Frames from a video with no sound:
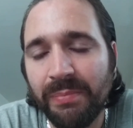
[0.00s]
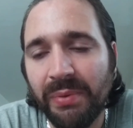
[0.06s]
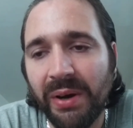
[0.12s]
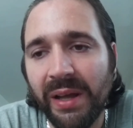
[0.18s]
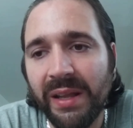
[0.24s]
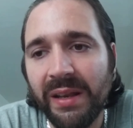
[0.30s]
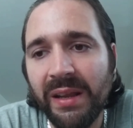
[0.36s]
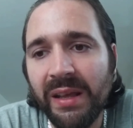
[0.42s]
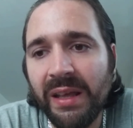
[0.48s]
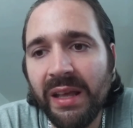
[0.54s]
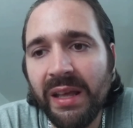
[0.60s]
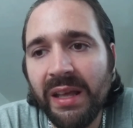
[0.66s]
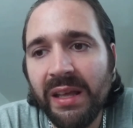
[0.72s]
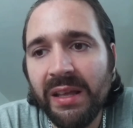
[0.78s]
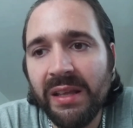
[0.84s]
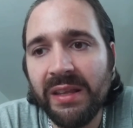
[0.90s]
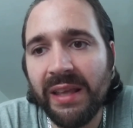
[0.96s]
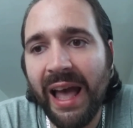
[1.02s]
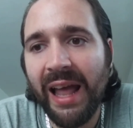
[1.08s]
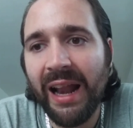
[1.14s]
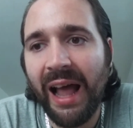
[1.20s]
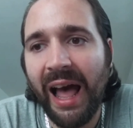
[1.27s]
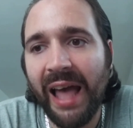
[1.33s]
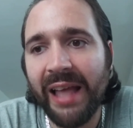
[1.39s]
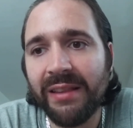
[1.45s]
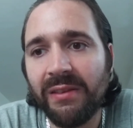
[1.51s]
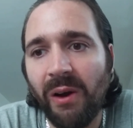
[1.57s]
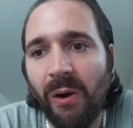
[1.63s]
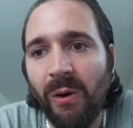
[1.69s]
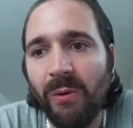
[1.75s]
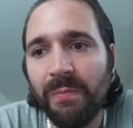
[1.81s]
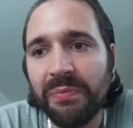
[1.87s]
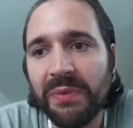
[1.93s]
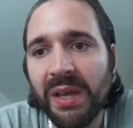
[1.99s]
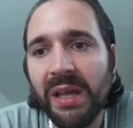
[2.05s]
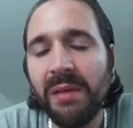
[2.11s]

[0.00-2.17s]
But yet, I don't